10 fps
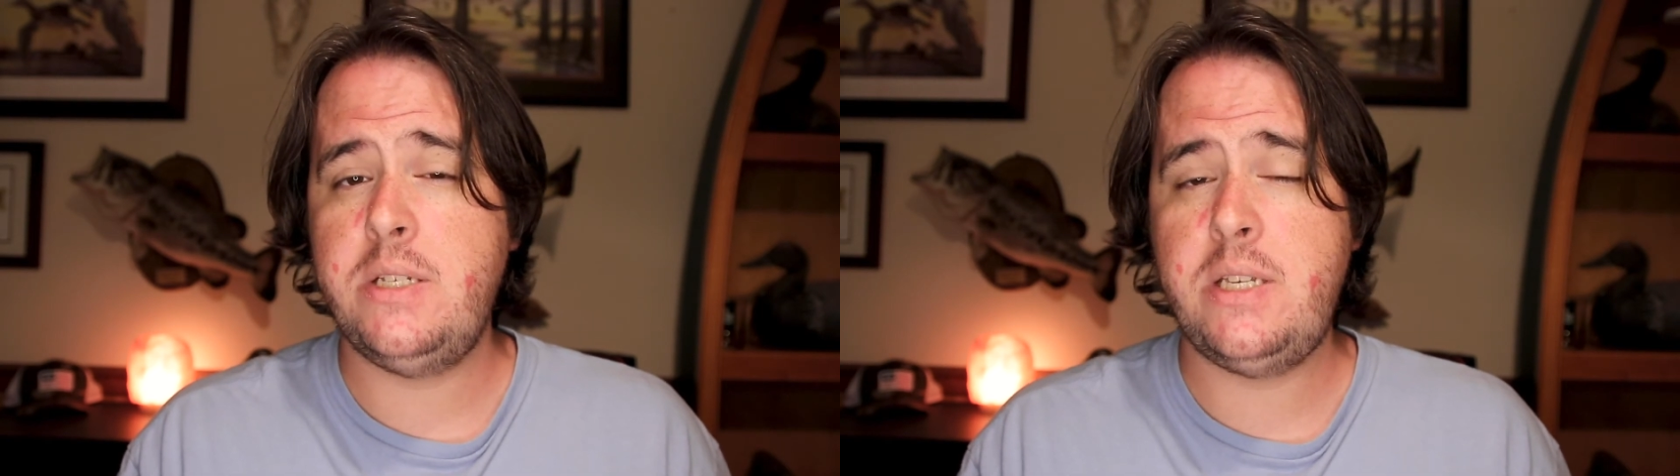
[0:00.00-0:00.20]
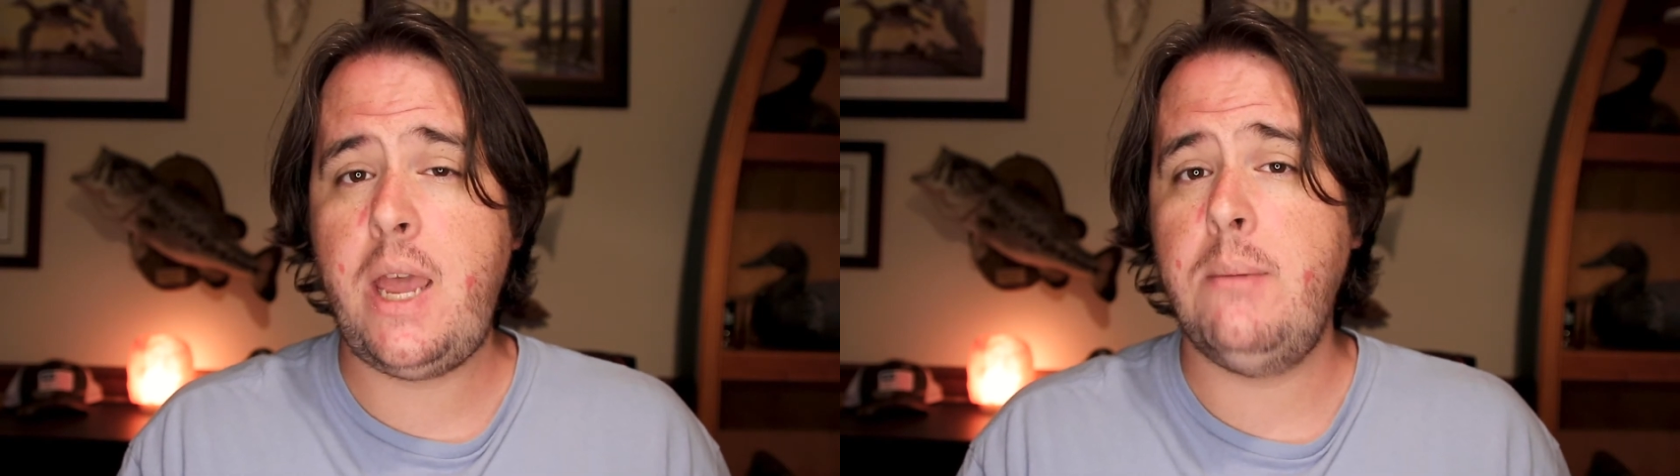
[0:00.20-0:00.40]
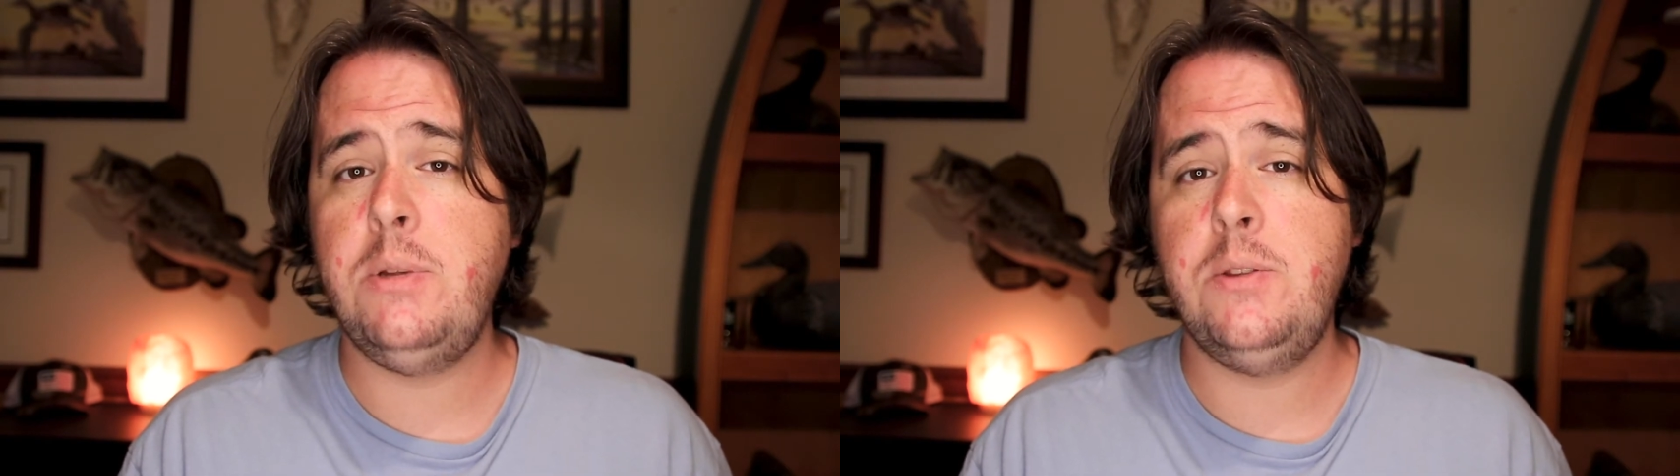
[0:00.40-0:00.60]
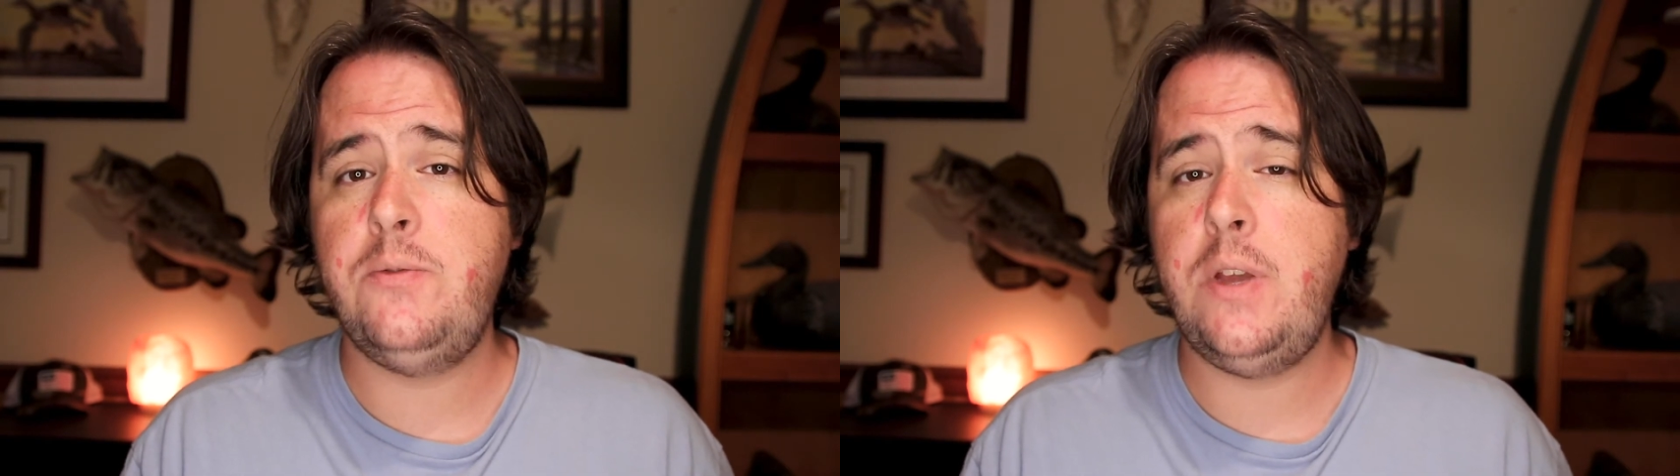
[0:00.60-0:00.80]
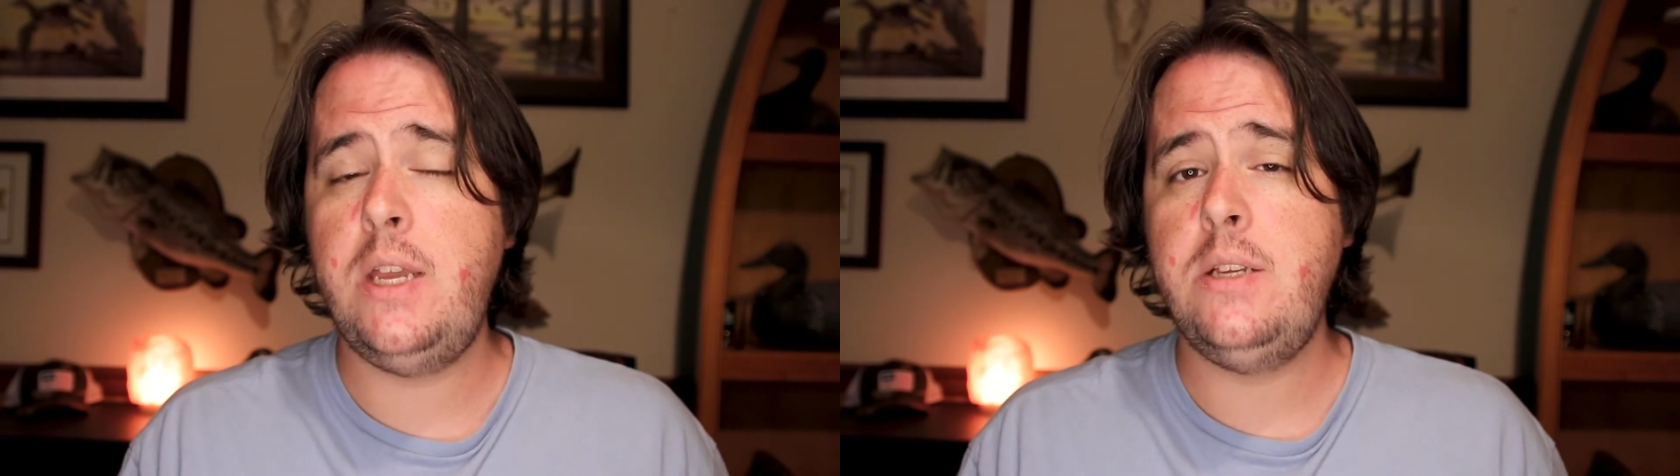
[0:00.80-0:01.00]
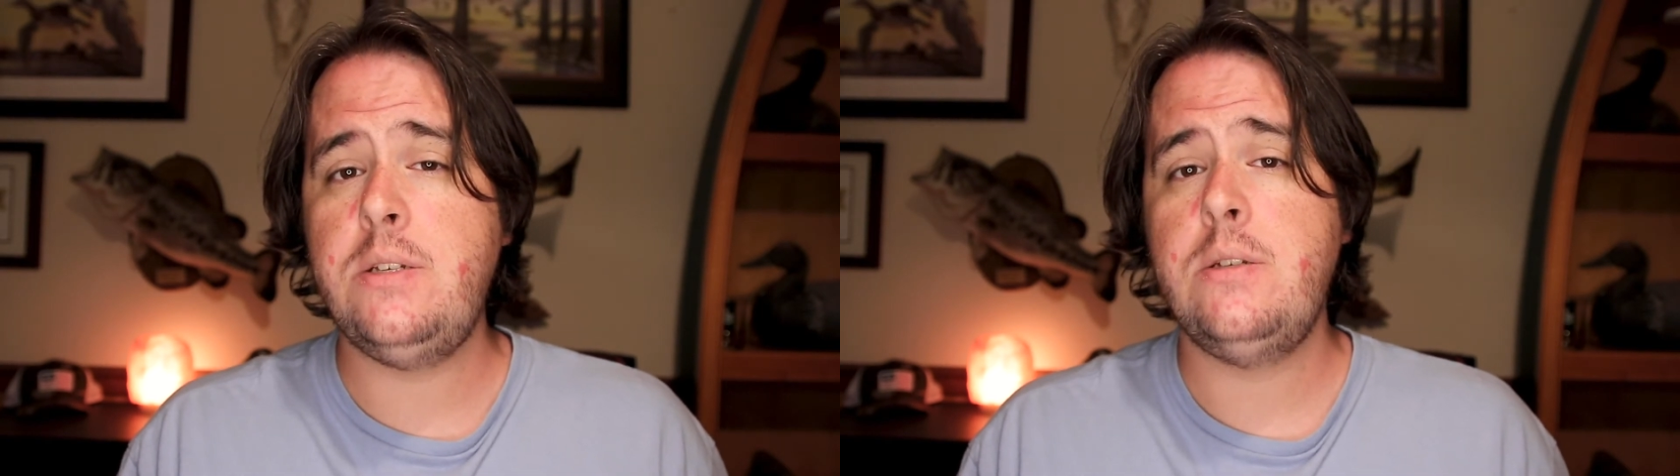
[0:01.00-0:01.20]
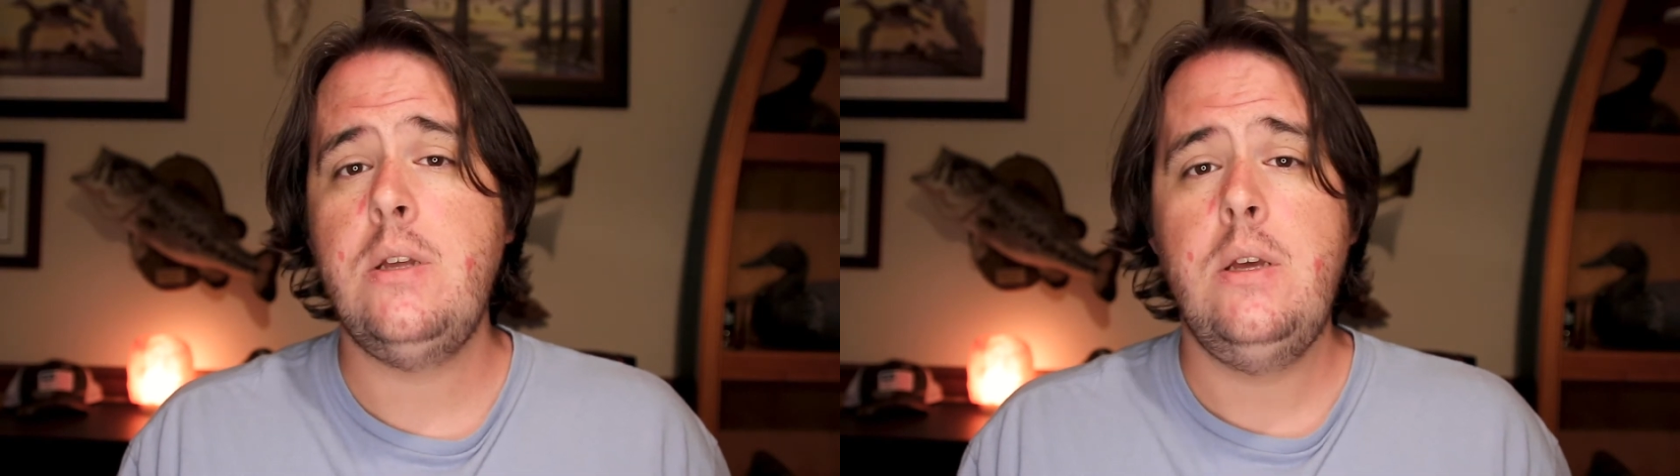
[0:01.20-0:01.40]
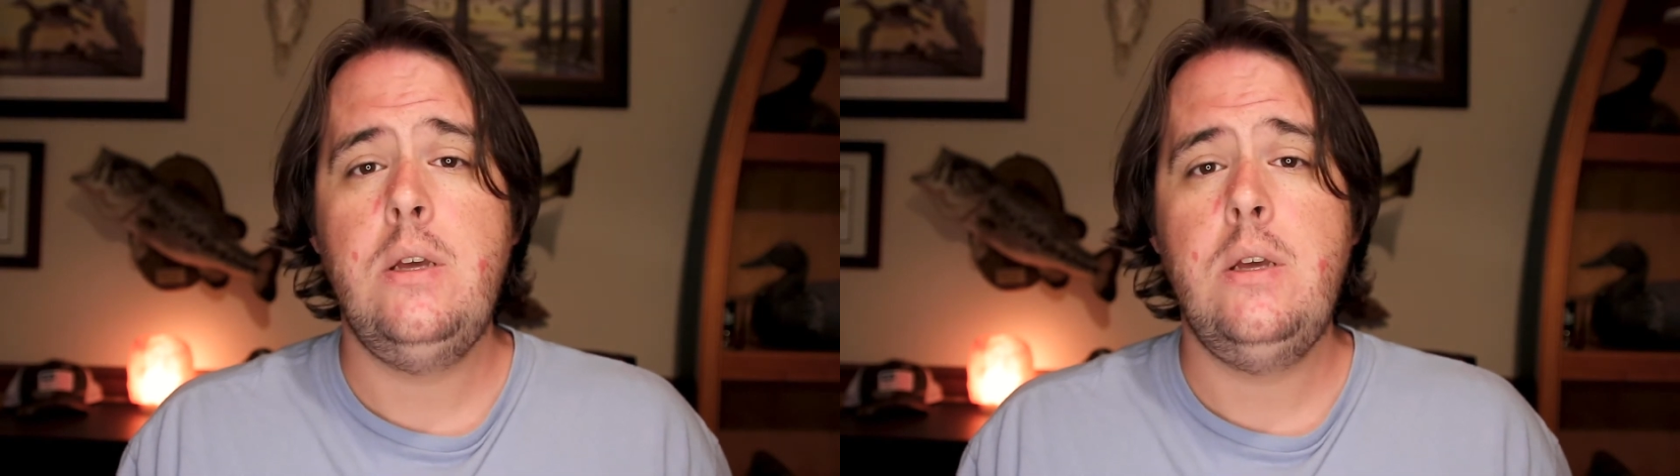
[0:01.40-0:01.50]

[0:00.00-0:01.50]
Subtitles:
stabbed in the face.